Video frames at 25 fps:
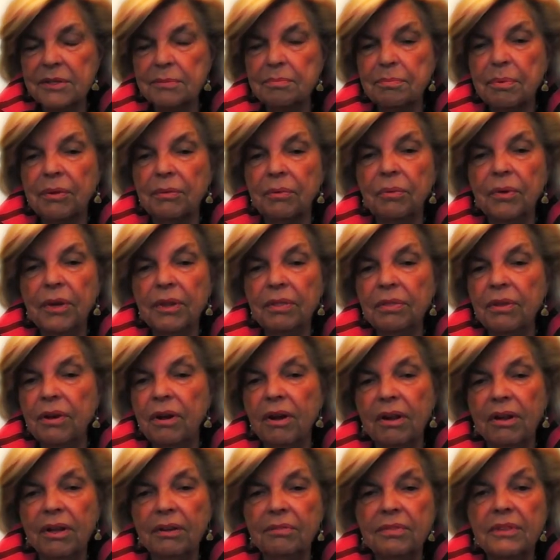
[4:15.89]
but with
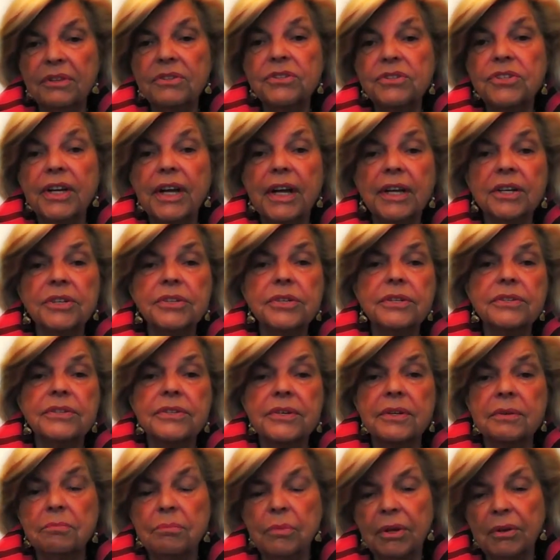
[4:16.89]
all of the changes
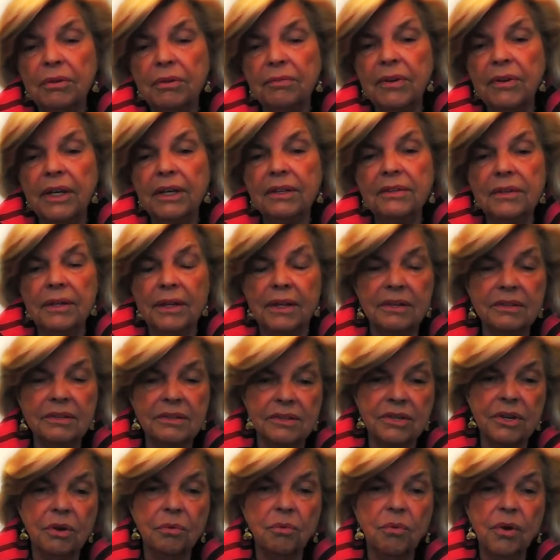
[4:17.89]
and moving and
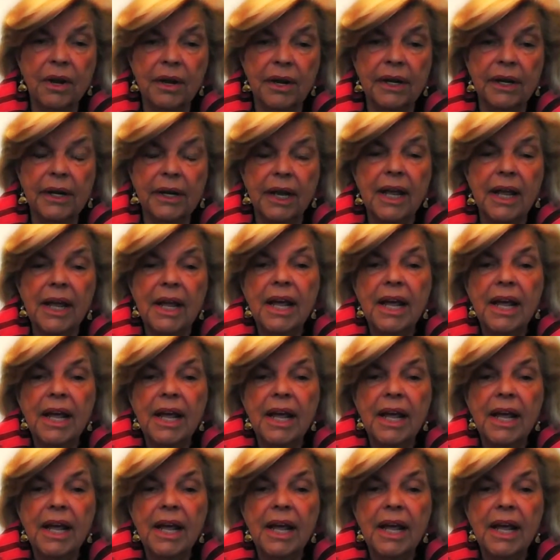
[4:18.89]
so on,